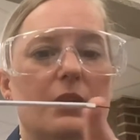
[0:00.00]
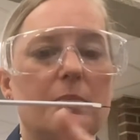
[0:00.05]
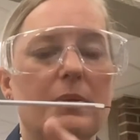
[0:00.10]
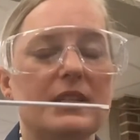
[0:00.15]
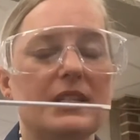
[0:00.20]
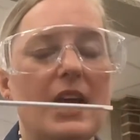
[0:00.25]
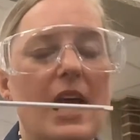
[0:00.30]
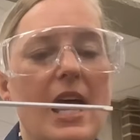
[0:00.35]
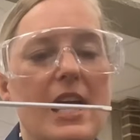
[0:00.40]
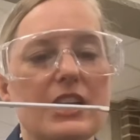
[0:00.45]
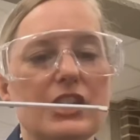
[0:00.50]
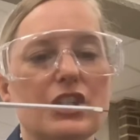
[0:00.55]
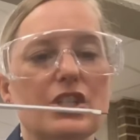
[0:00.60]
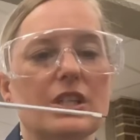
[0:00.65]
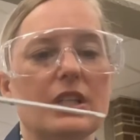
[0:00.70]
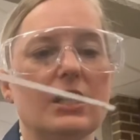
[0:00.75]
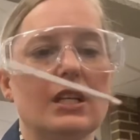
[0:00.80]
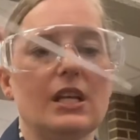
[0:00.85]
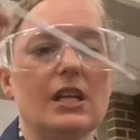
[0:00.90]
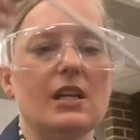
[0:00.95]

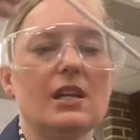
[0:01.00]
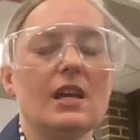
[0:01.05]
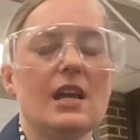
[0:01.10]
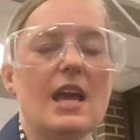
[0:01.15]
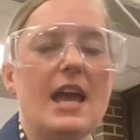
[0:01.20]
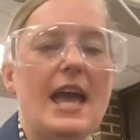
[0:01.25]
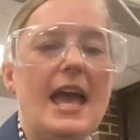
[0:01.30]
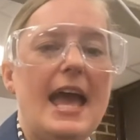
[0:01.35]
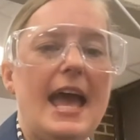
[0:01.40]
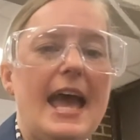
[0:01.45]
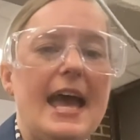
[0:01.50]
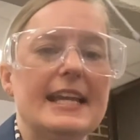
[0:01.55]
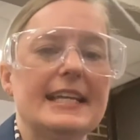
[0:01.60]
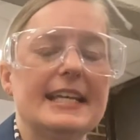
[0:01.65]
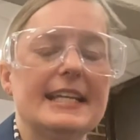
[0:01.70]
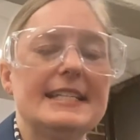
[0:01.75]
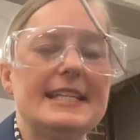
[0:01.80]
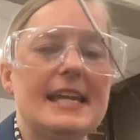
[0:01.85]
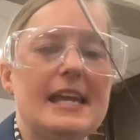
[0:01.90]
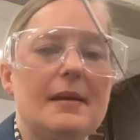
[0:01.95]
potentially add
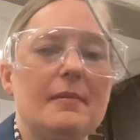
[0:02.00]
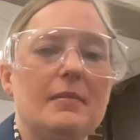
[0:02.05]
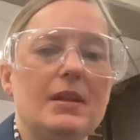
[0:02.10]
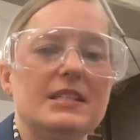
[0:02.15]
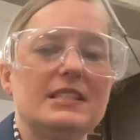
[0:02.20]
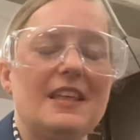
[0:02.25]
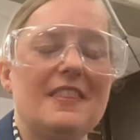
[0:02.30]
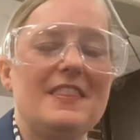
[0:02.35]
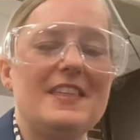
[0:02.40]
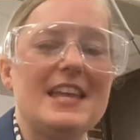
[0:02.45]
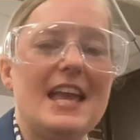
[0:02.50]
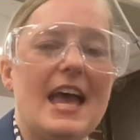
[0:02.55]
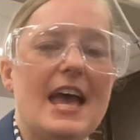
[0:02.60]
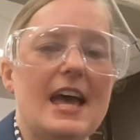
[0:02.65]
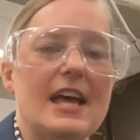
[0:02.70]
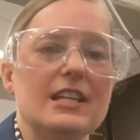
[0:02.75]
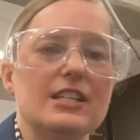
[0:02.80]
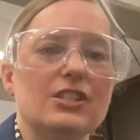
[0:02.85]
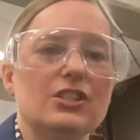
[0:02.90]
contaminants at the end.